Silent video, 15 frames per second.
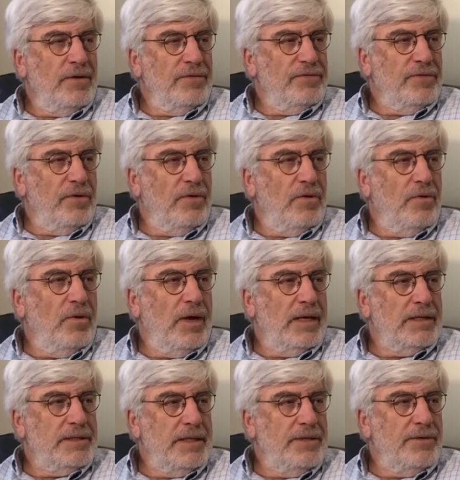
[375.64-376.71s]
So
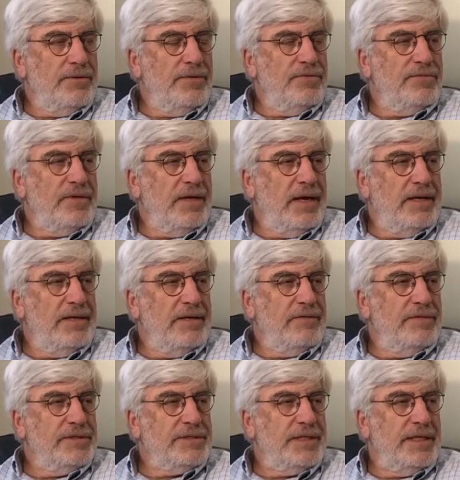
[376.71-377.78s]
I introduced the idea
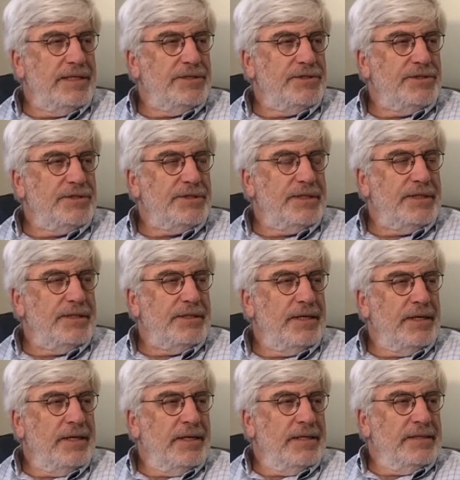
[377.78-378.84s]
of the stages and
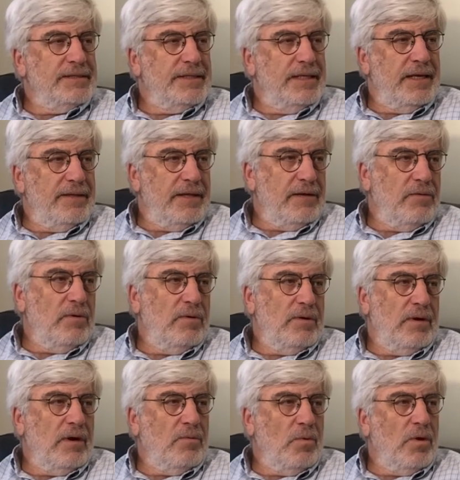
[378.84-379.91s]
said, I think what
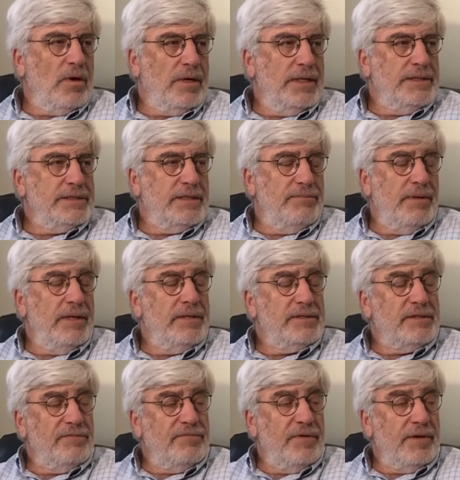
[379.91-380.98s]
our work needs to be
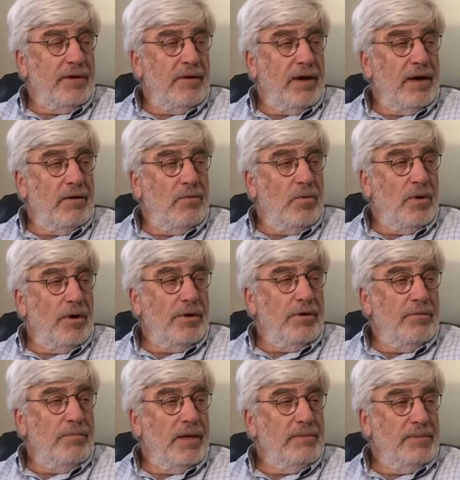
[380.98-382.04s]
is to figure out where
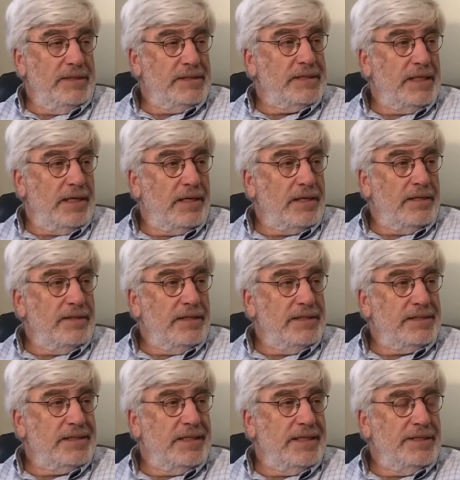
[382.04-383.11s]
you may be stuck in
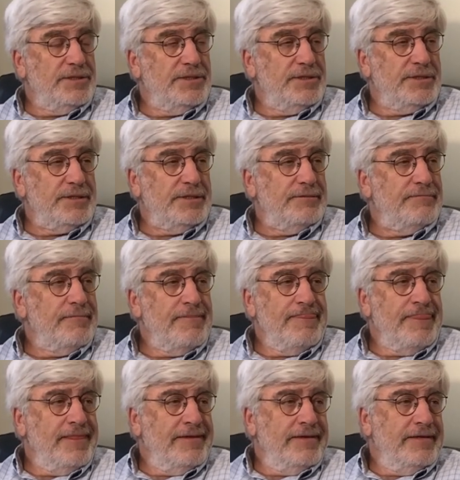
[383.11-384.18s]
these stages. And
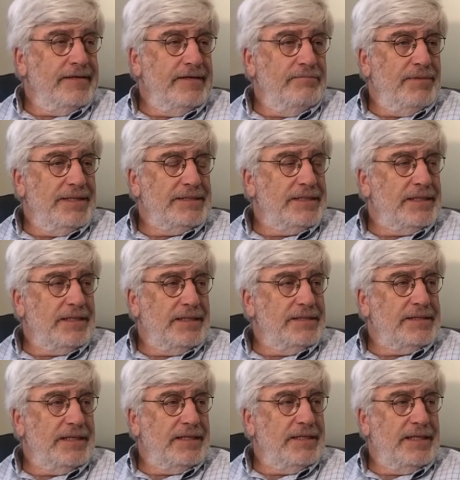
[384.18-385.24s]
he basically
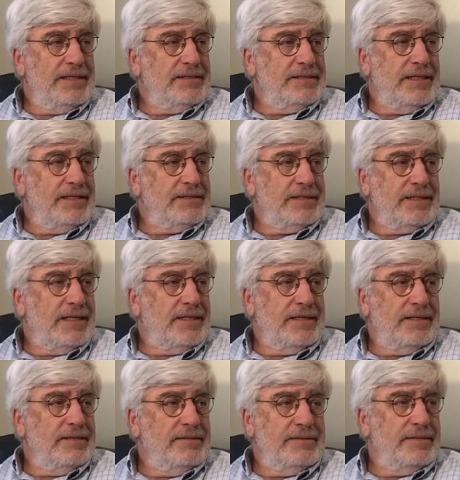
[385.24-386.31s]
said, that sounds like
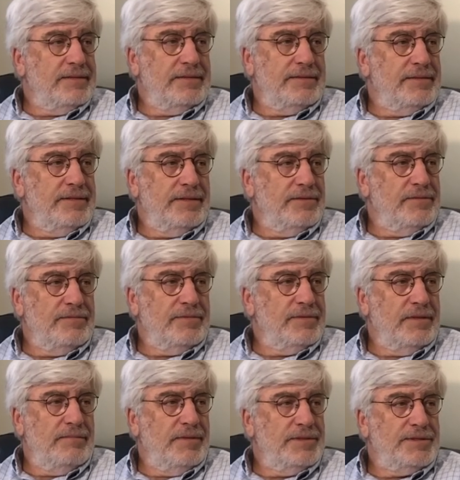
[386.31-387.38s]

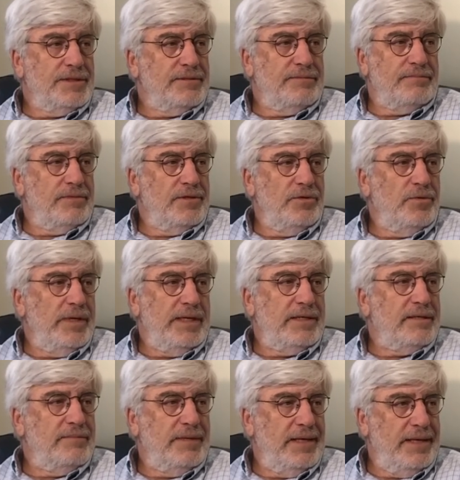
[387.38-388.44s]
a bunch of hooey
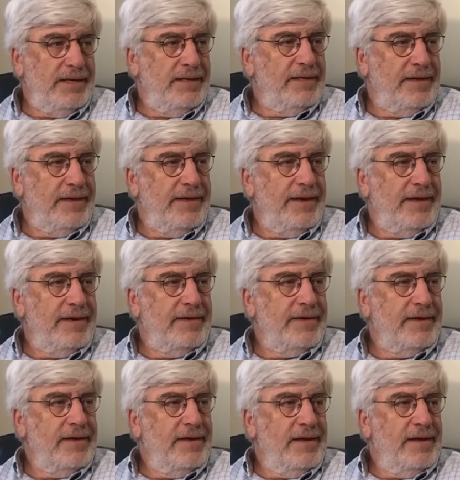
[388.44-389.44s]
to me. And